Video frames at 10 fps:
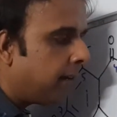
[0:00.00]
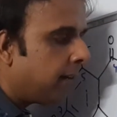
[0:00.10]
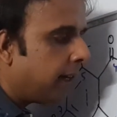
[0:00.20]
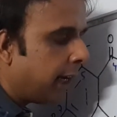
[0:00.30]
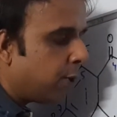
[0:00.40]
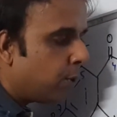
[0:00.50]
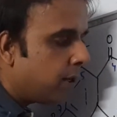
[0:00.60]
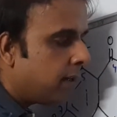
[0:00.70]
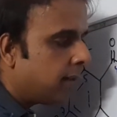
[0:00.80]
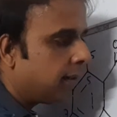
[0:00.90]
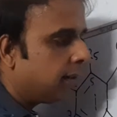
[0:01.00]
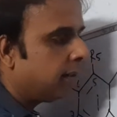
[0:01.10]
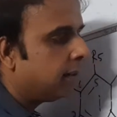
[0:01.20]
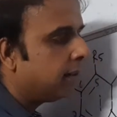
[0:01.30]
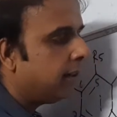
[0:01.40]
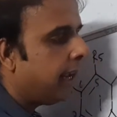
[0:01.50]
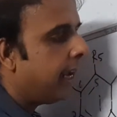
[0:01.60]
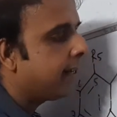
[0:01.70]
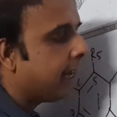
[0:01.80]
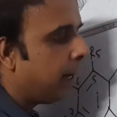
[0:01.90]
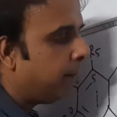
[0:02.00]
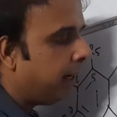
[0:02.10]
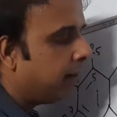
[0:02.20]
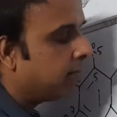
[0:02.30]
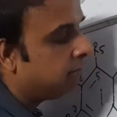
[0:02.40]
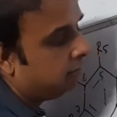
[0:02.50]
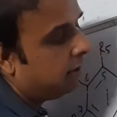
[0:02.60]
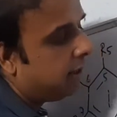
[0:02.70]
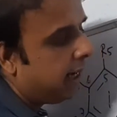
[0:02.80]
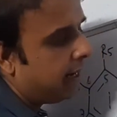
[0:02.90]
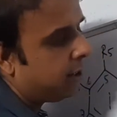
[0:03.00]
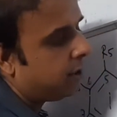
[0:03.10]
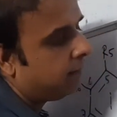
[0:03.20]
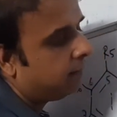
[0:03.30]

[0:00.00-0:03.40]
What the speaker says: nitrogen, X can be CH.